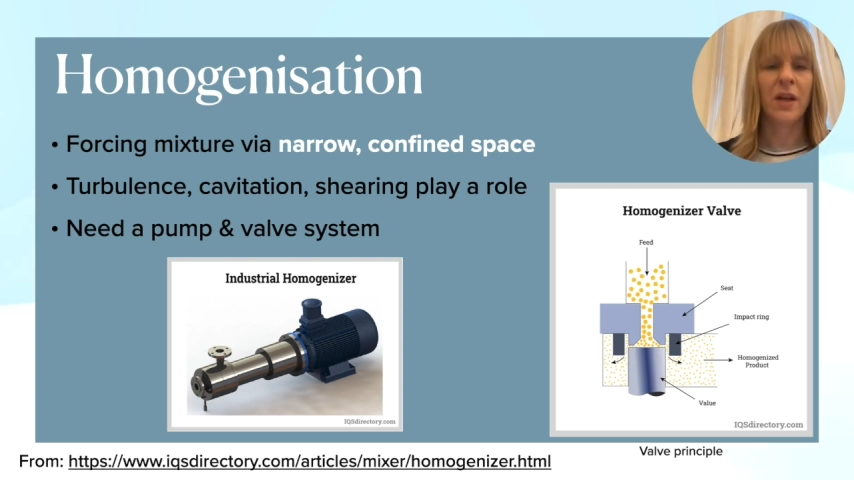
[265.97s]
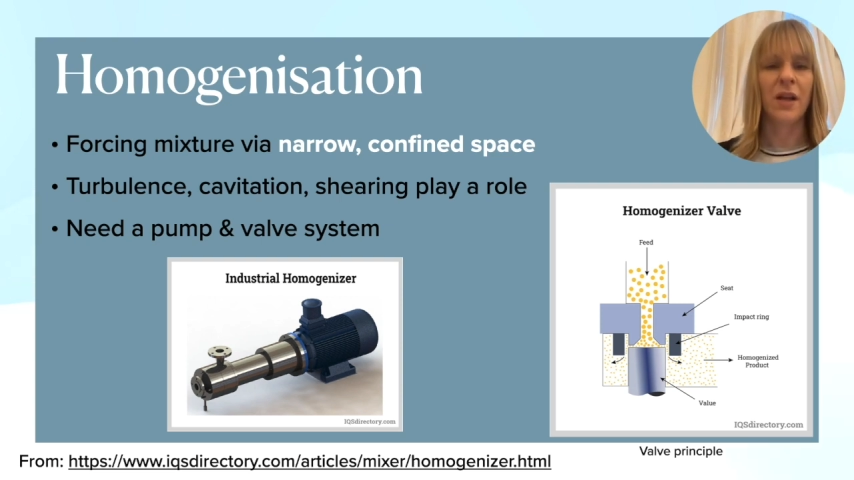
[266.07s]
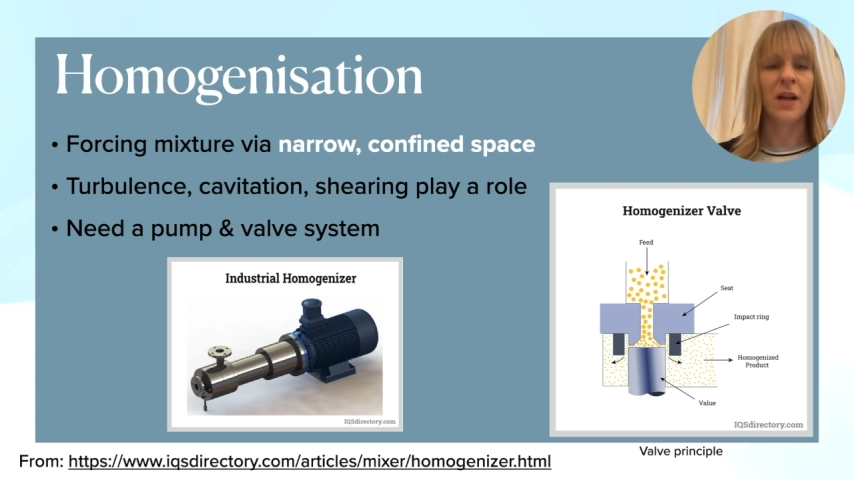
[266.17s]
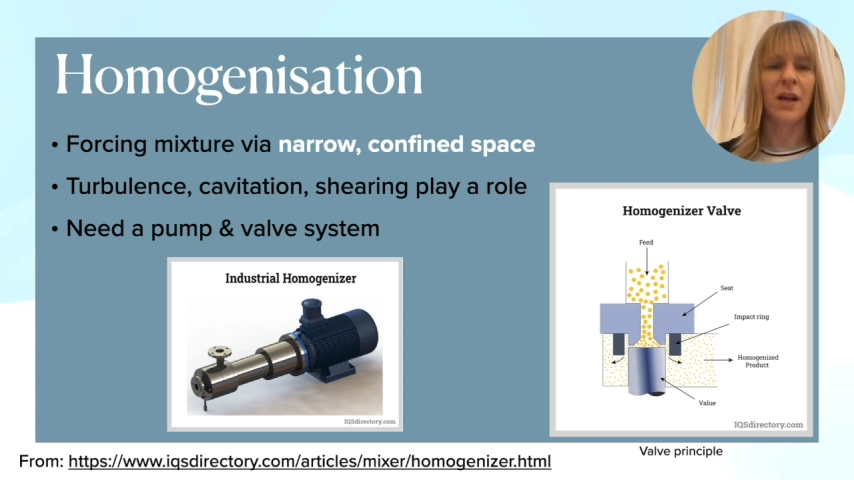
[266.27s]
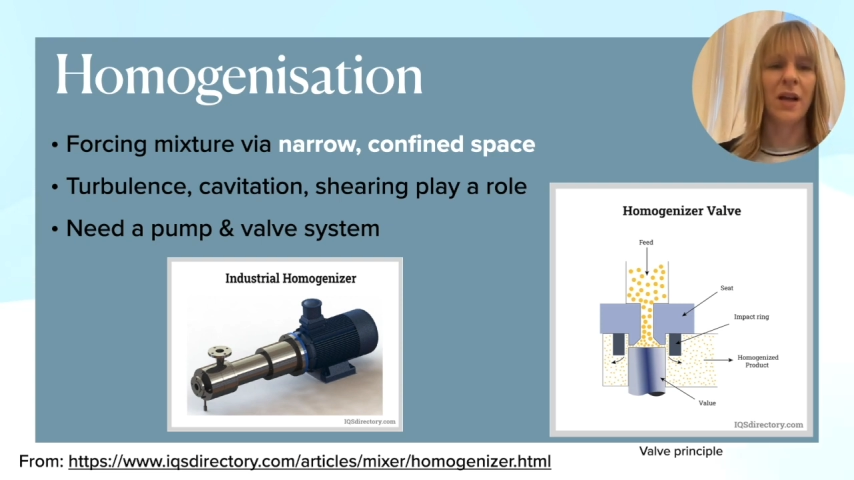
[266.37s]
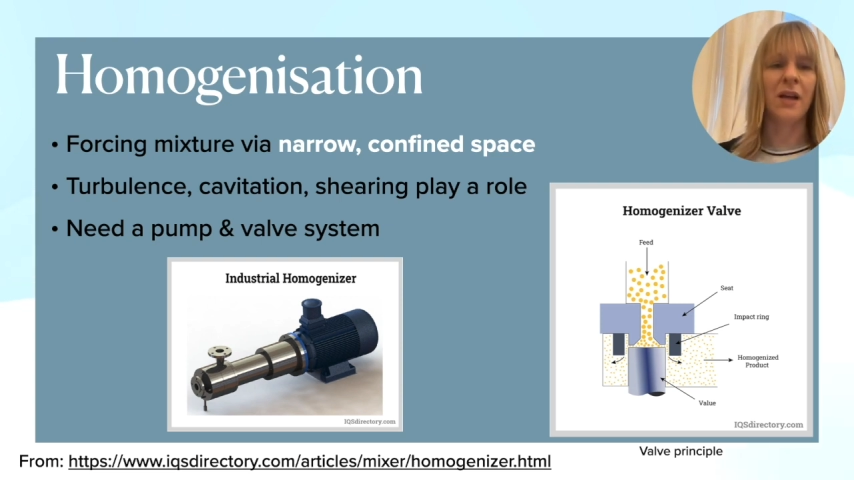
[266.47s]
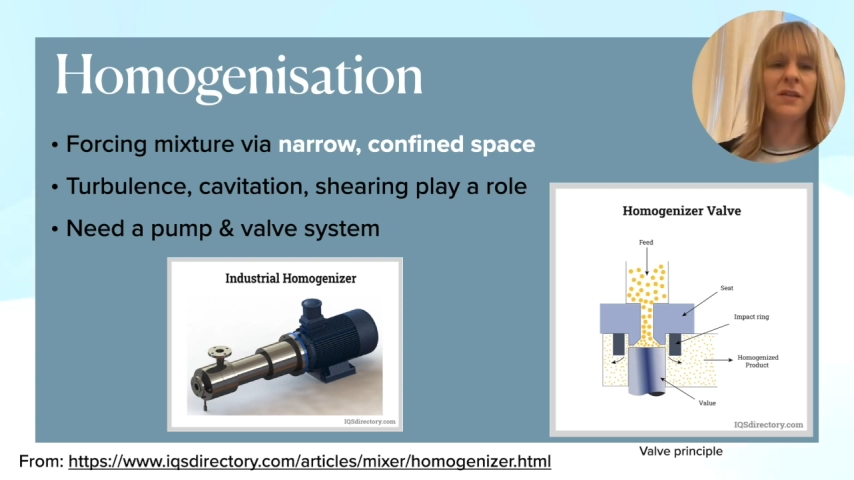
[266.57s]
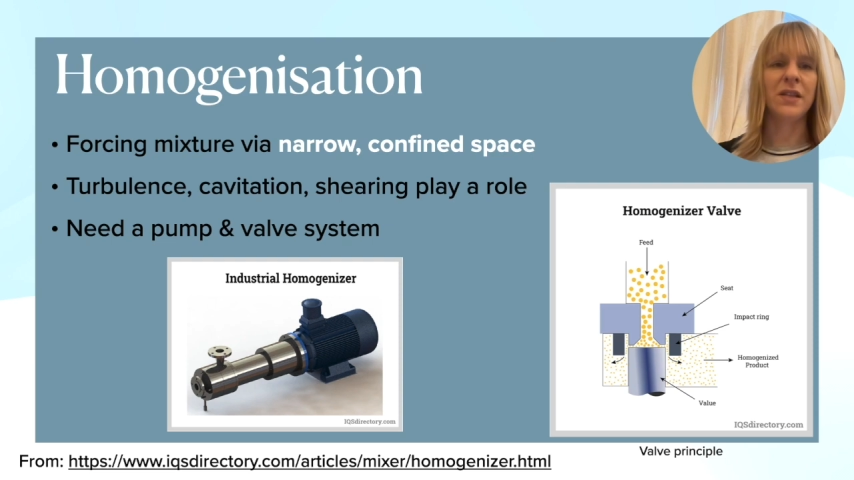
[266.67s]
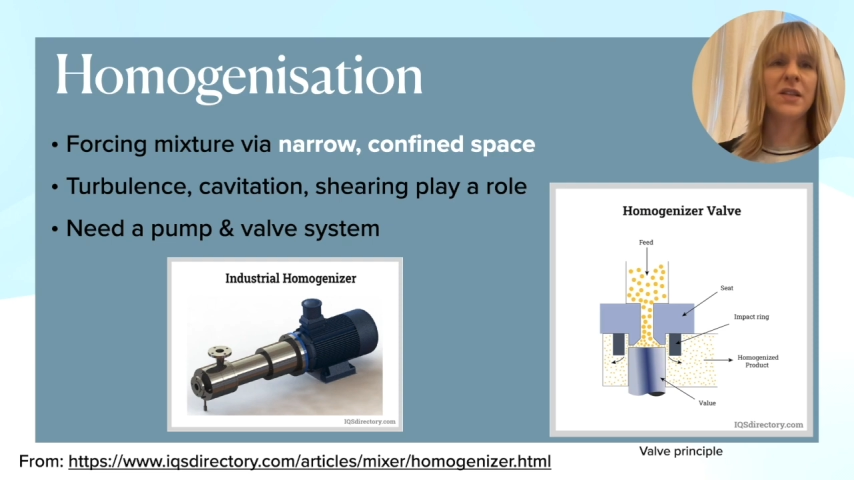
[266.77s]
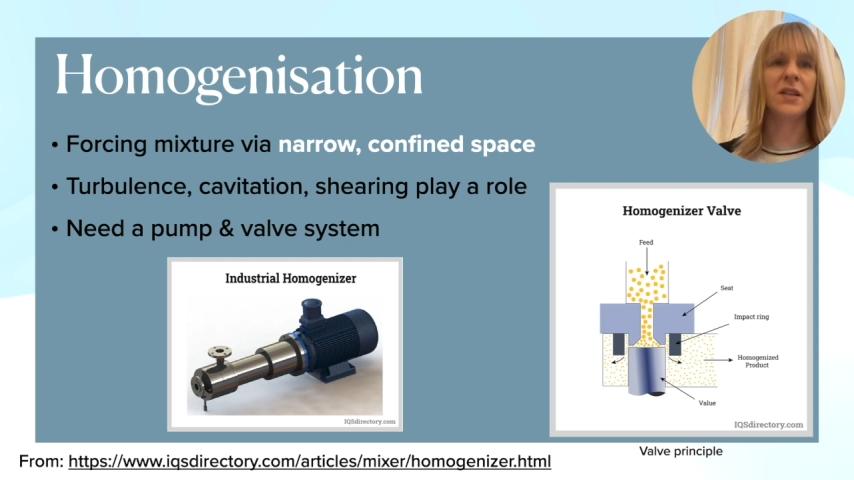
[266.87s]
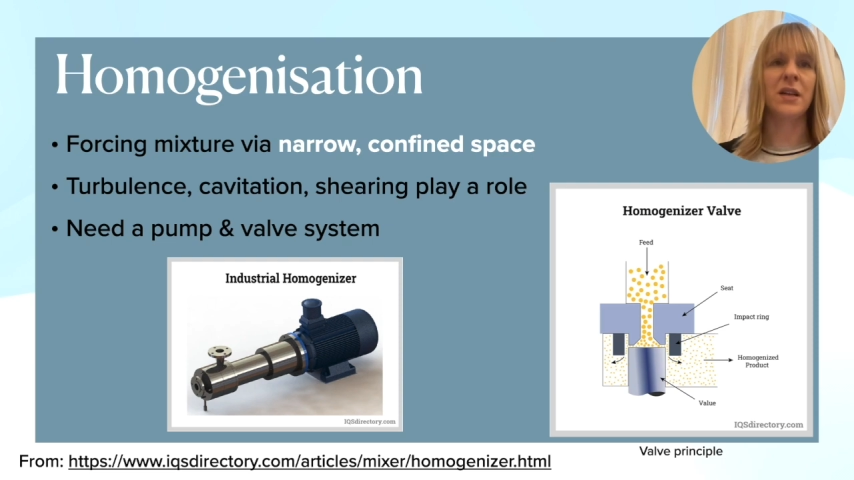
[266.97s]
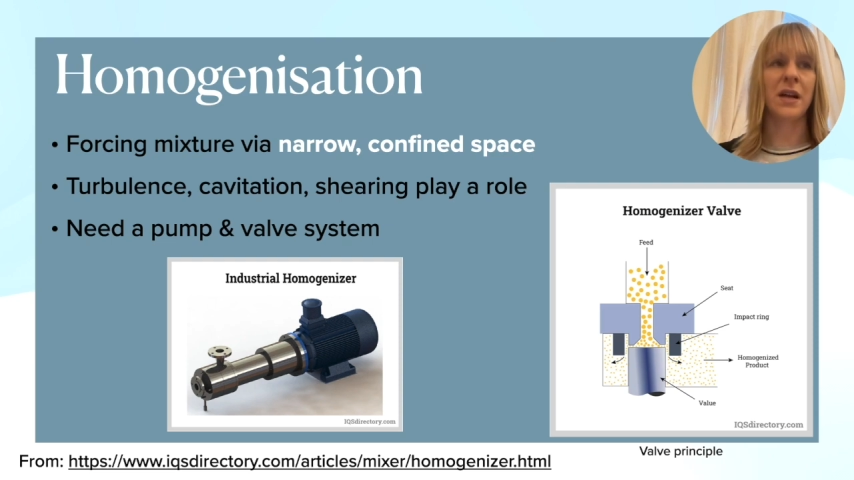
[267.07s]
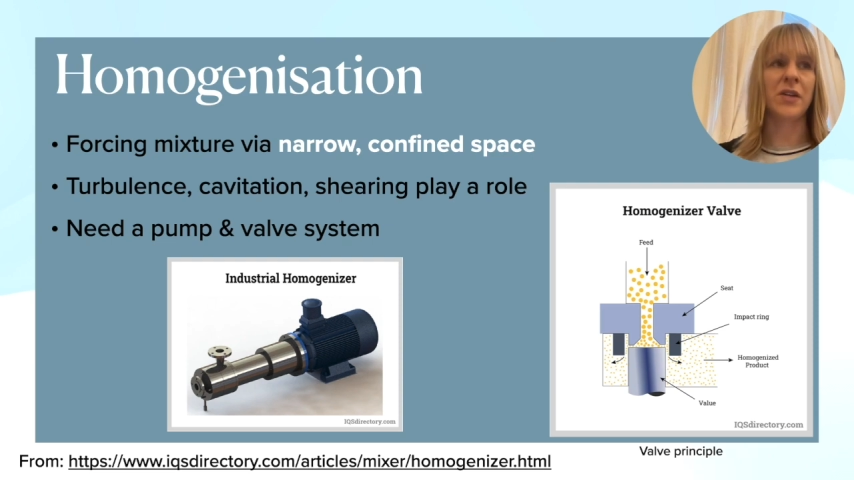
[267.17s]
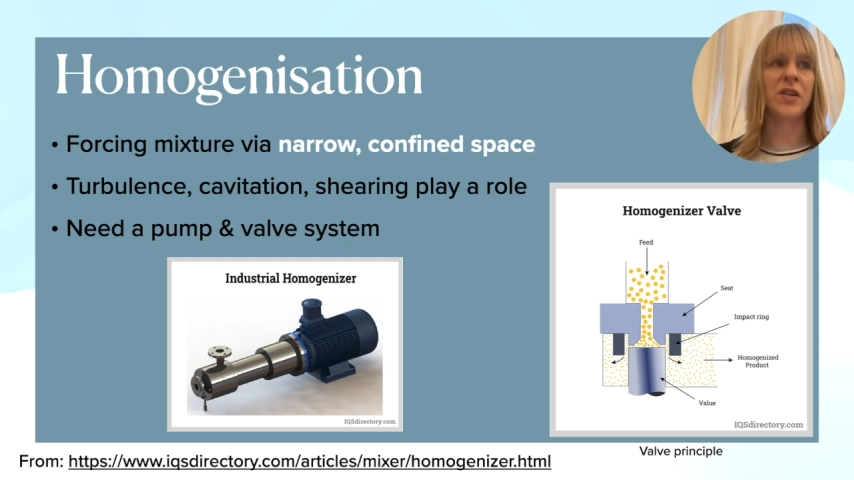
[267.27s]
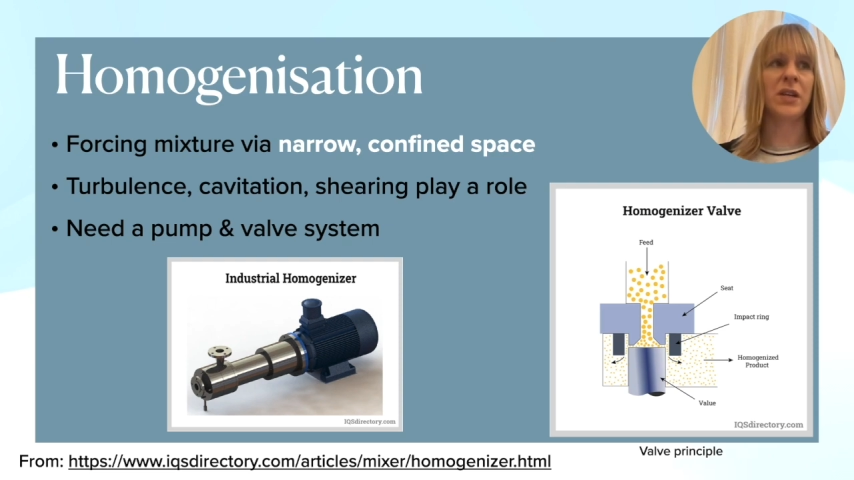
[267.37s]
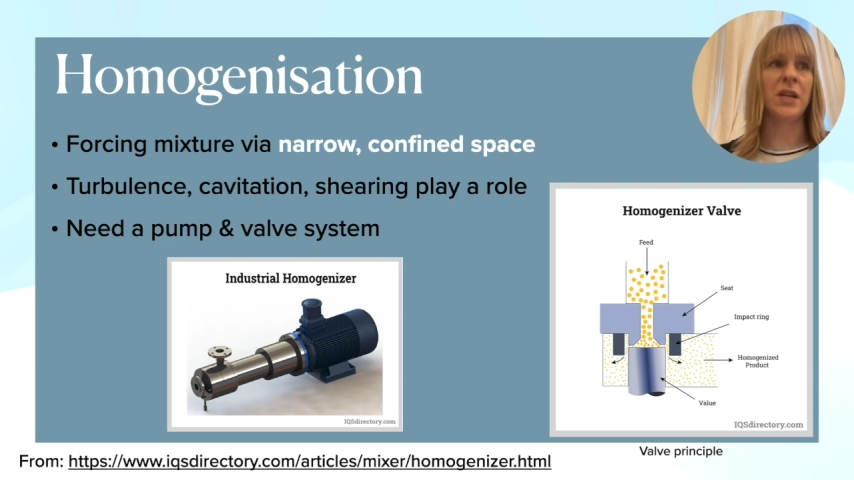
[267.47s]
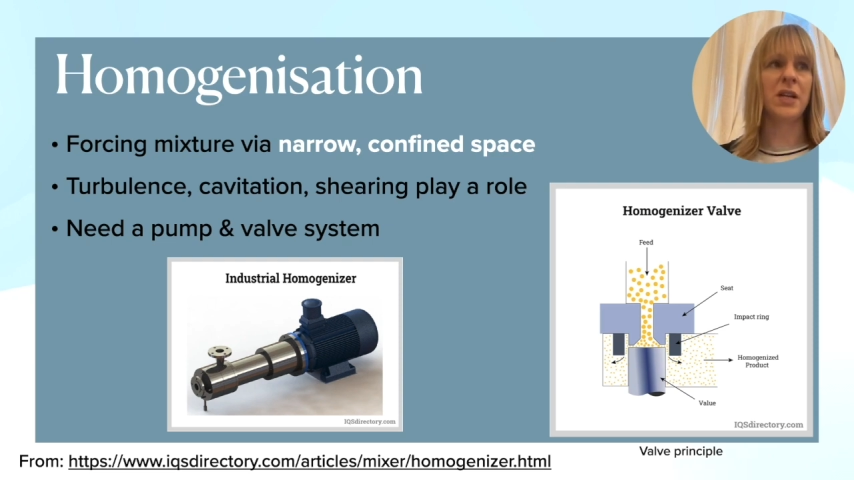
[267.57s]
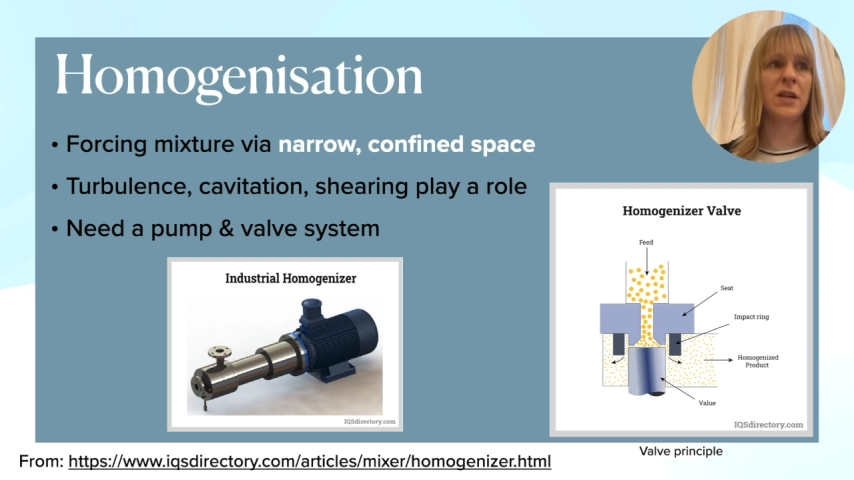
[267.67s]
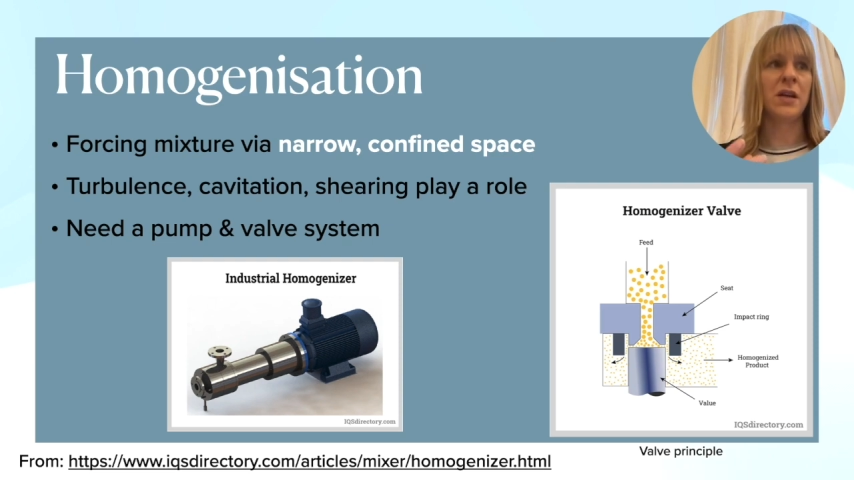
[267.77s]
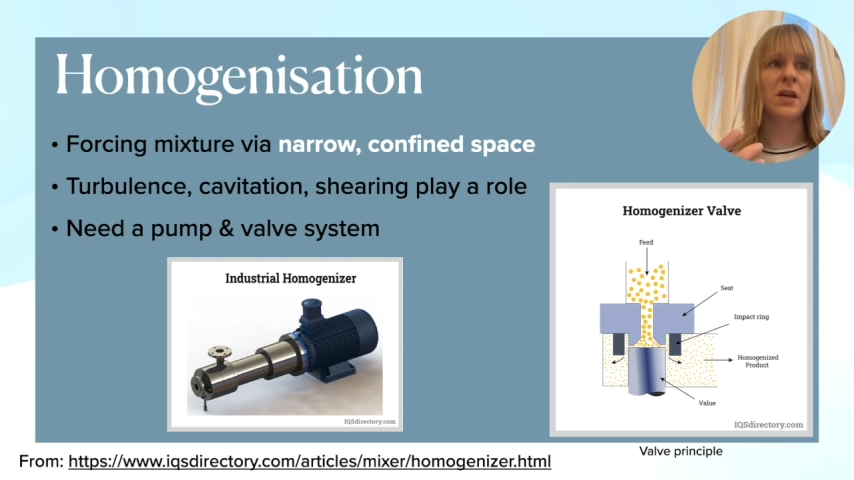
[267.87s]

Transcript: Uh, and this can actually,